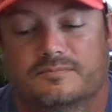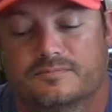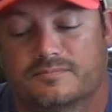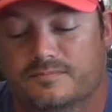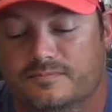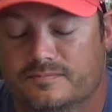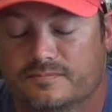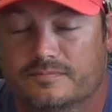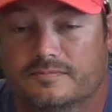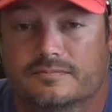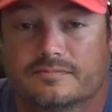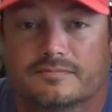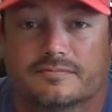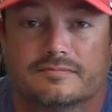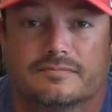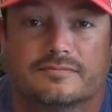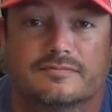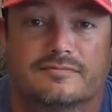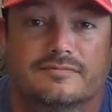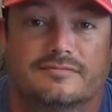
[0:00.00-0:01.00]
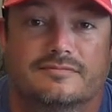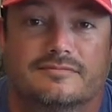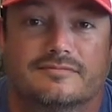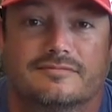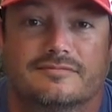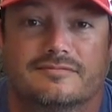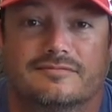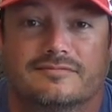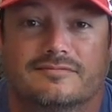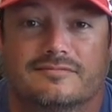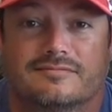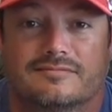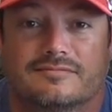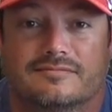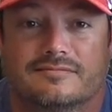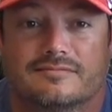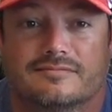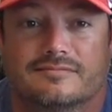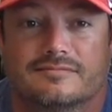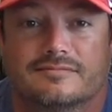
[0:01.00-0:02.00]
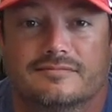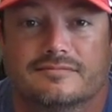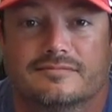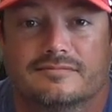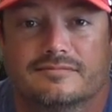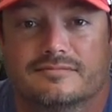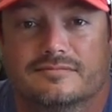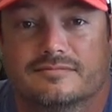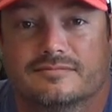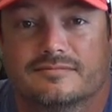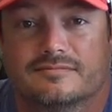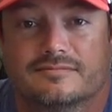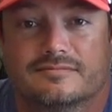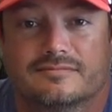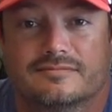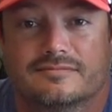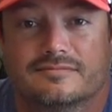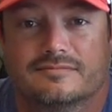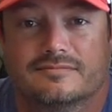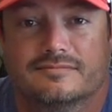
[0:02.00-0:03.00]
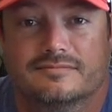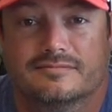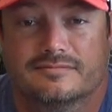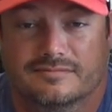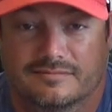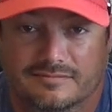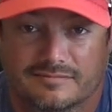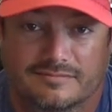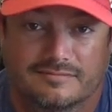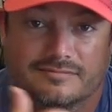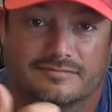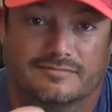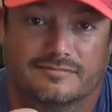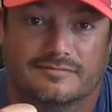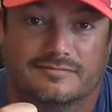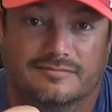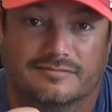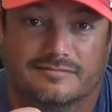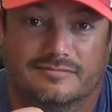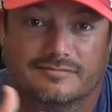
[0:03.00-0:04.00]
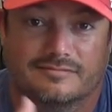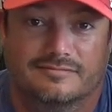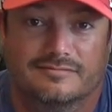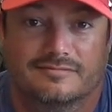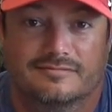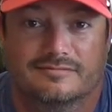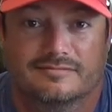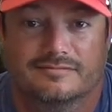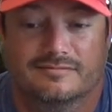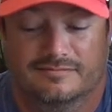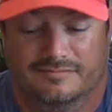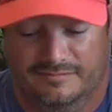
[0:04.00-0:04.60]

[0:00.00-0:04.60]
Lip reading: No words are spoken by the person on screen.